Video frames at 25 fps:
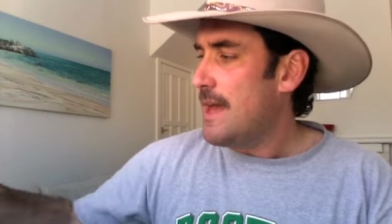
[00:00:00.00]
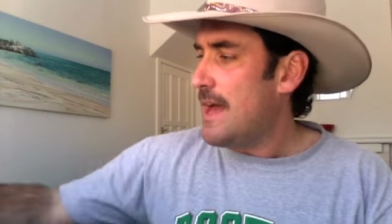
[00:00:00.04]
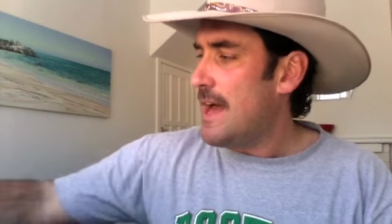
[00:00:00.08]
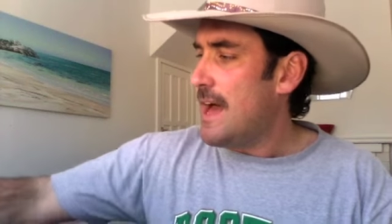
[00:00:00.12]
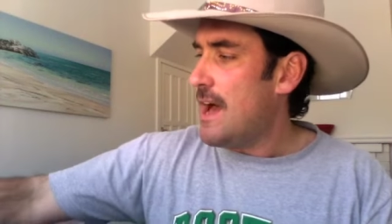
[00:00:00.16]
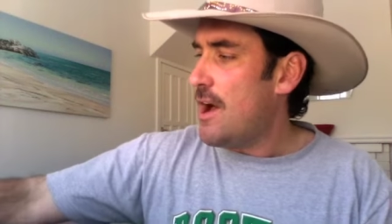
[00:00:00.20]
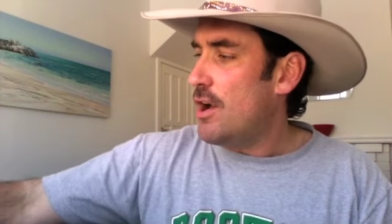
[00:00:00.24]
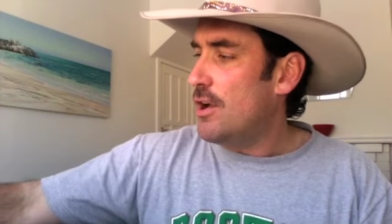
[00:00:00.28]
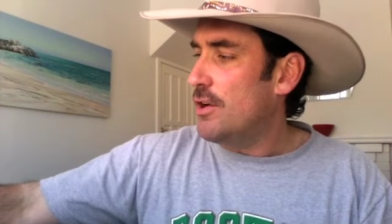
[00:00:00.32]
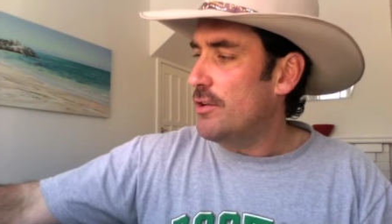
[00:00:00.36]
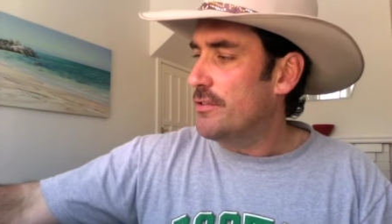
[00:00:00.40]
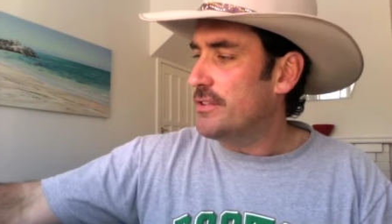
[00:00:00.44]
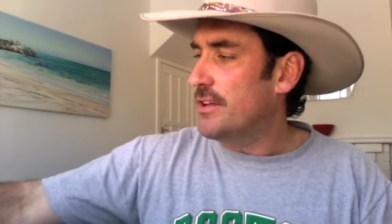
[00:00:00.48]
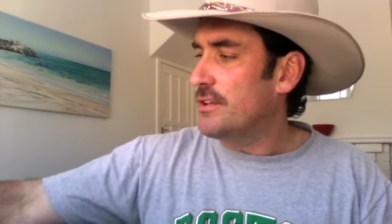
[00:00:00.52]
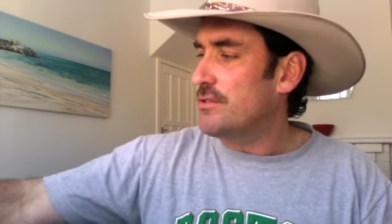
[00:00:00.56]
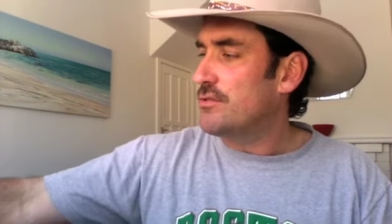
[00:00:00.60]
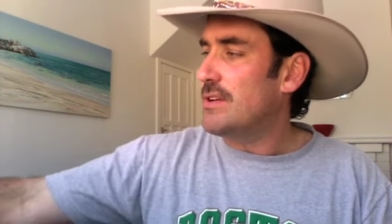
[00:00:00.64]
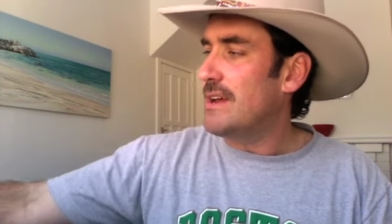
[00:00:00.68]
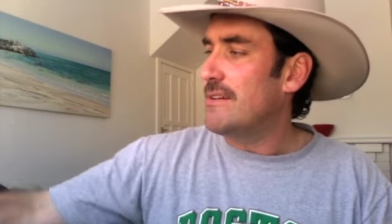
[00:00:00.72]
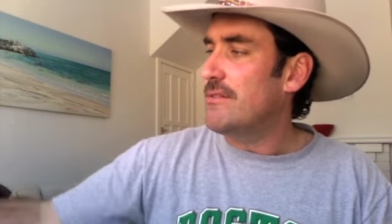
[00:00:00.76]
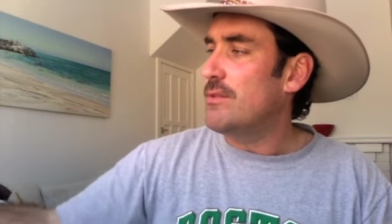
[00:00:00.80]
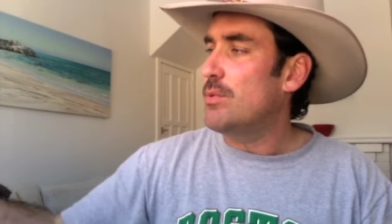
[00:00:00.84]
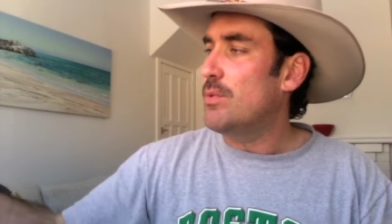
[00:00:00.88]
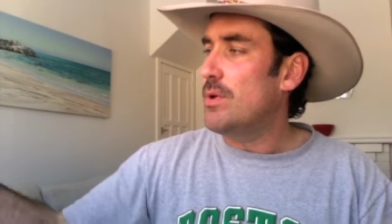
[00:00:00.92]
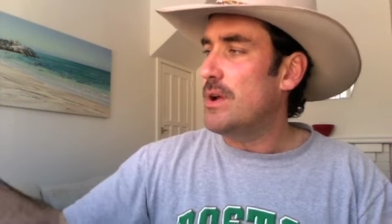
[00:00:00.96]
I also
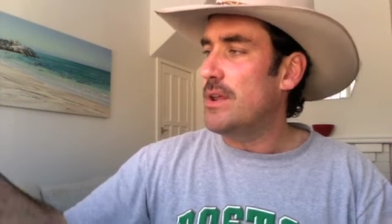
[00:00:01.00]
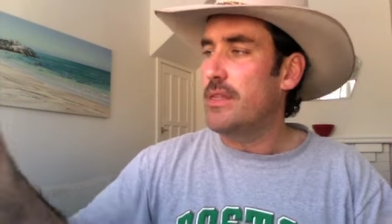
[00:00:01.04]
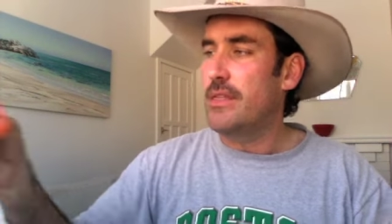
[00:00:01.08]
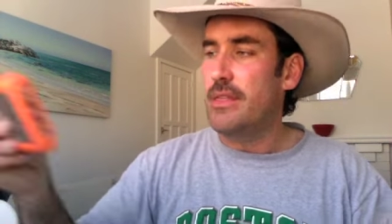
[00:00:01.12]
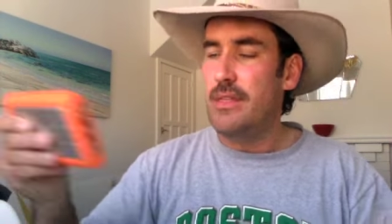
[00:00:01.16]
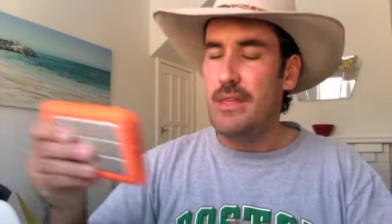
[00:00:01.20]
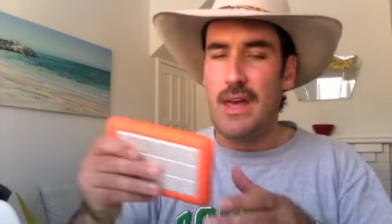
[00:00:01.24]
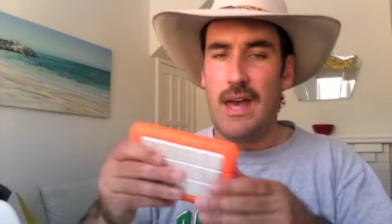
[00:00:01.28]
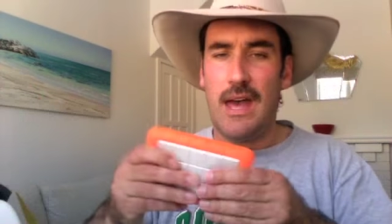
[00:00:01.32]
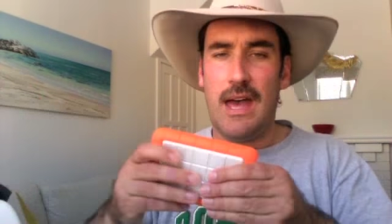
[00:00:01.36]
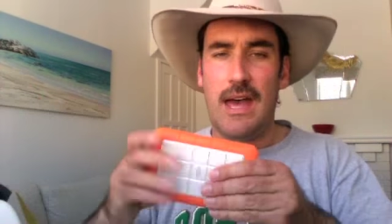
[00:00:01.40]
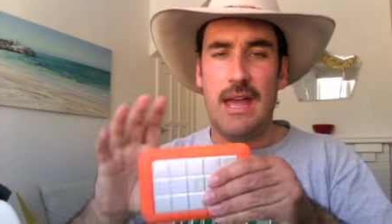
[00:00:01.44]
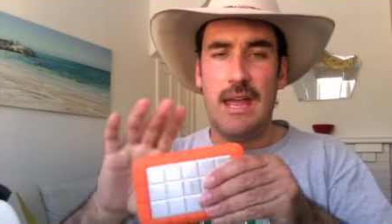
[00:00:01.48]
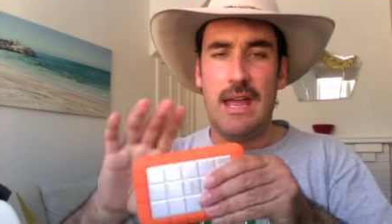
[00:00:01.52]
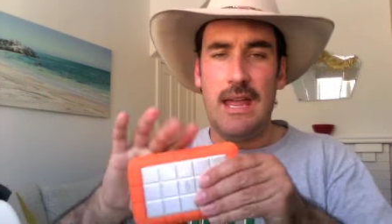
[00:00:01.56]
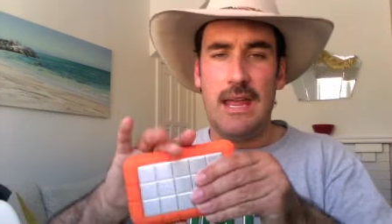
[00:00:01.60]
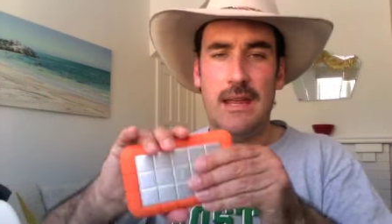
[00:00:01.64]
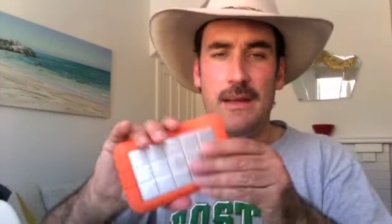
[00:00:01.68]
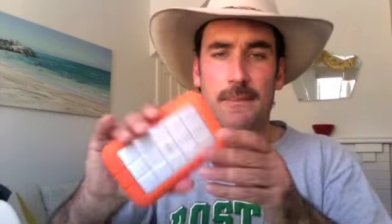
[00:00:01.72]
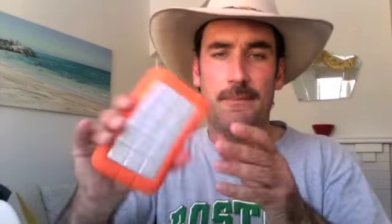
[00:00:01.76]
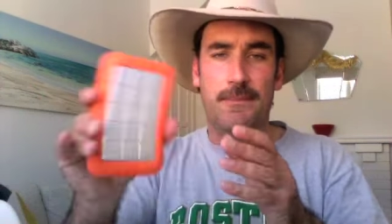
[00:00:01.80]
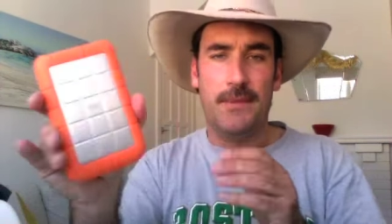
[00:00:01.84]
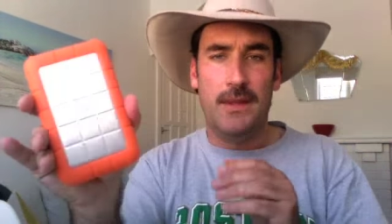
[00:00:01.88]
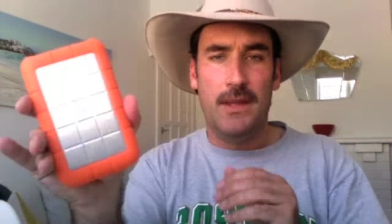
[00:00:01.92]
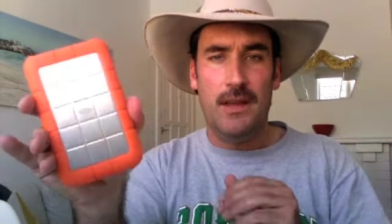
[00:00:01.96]
travel with
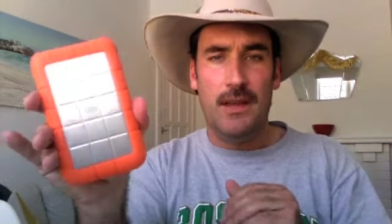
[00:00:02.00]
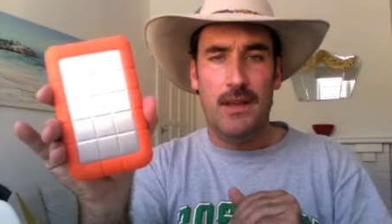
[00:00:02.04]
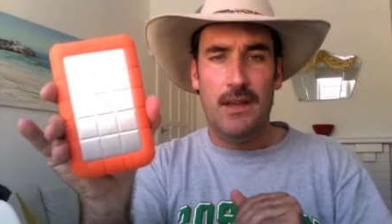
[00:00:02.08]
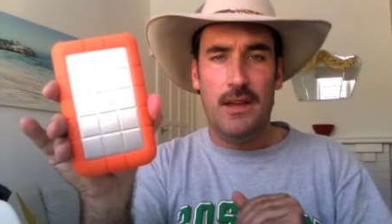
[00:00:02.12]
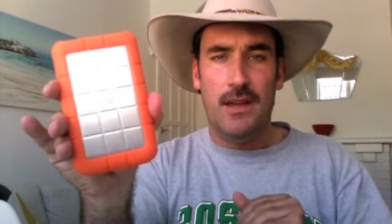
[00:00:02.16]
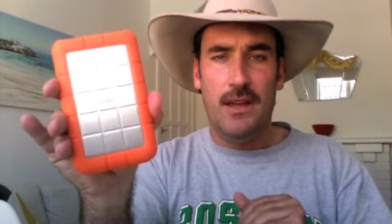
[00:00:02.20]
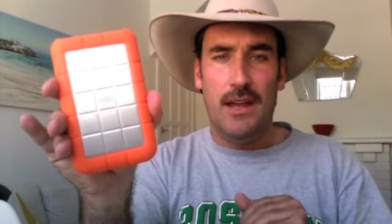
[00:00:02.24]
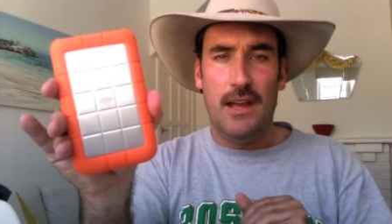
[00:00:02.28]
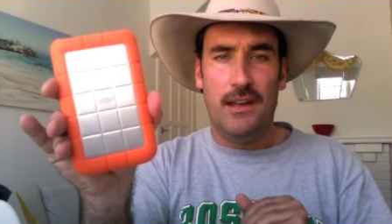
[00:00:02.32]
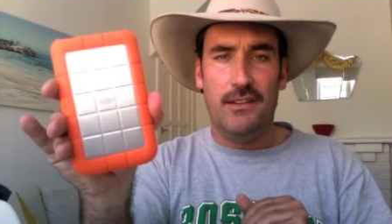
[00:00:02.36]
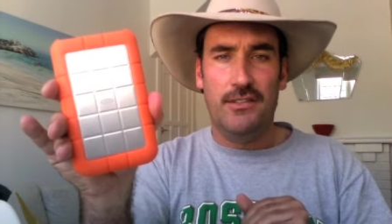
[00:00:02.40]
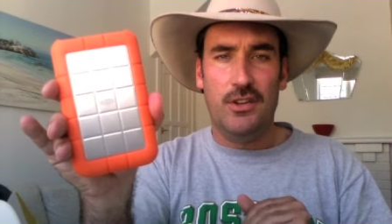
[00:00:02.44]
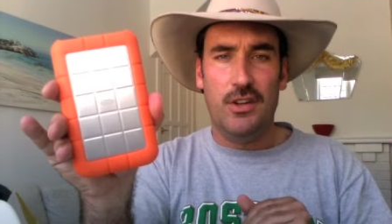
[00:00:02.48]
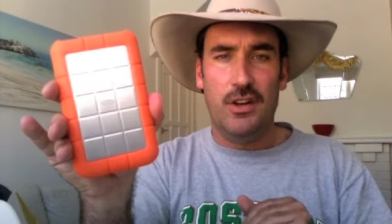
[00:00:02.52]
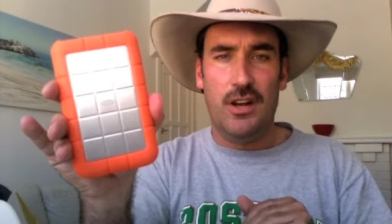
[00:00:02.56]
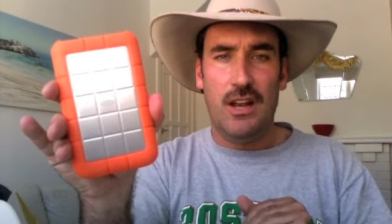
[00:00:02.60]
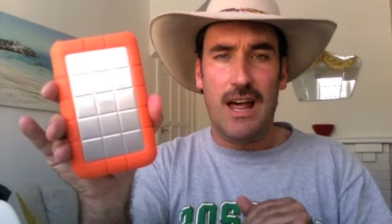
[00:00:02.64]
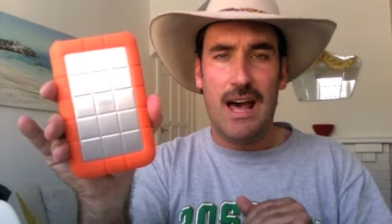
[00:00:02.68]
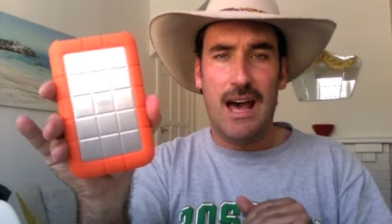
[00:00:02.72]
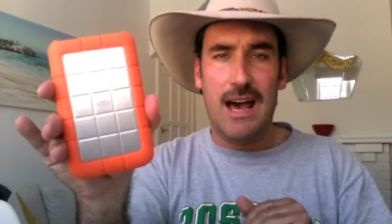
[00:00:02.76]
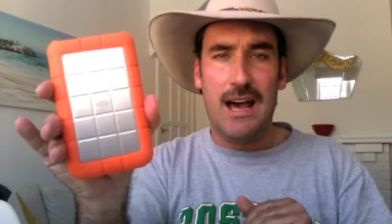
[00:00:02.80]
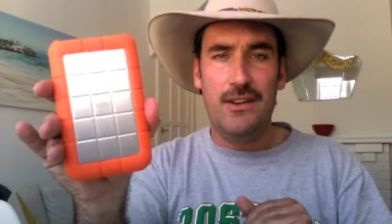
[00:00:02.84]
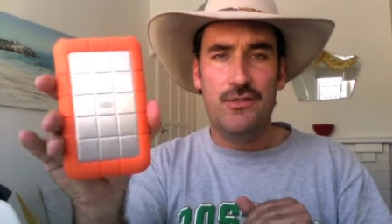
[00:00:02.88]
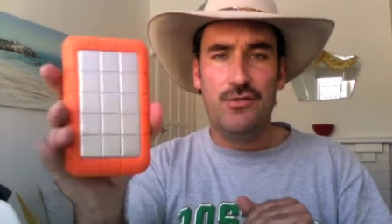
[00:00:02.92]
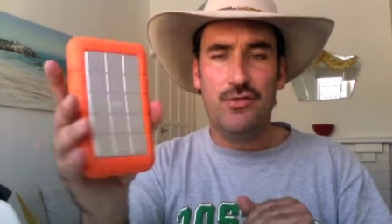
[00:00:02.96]
a external
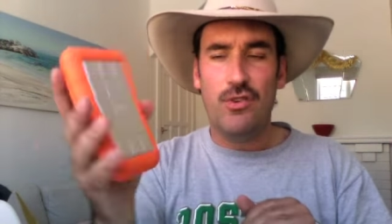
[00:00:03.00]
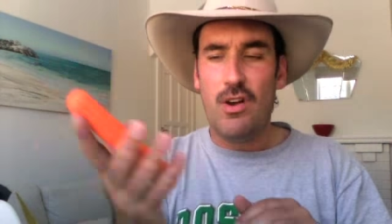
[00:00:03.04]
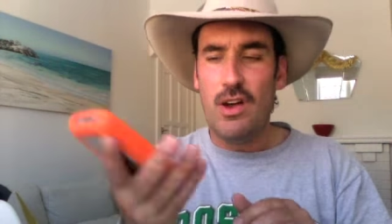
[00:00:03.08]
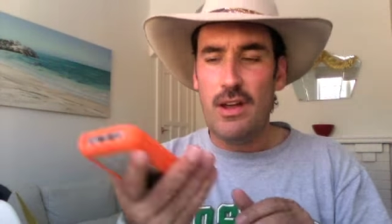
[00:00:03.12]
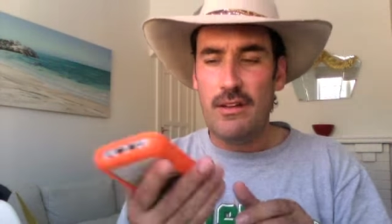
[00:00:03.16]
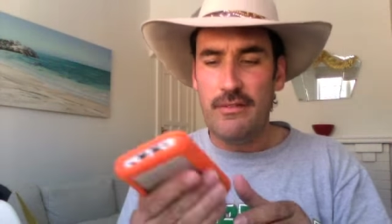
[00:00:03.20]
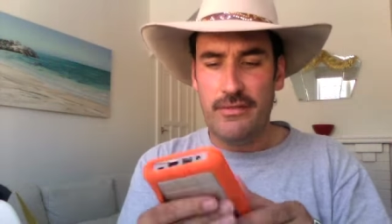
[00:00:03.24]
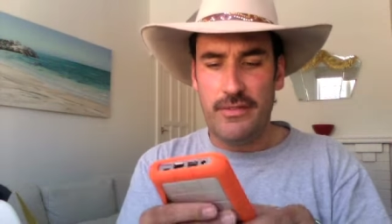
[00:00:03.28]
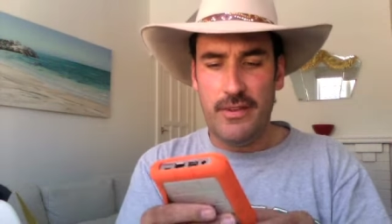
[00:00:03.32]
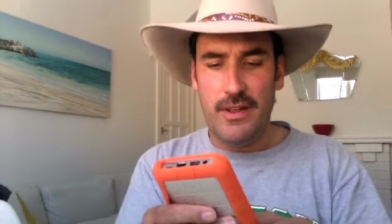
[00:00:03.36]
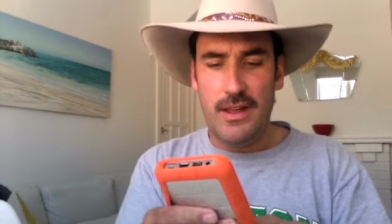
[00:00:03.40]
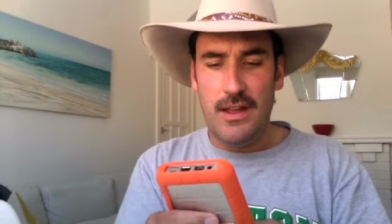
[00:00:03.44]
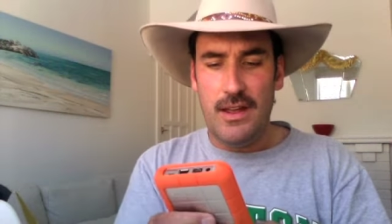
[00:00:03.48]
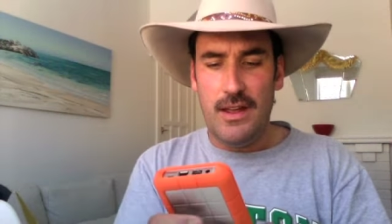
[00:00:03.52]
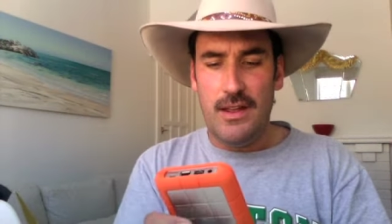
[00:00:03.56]
hard drive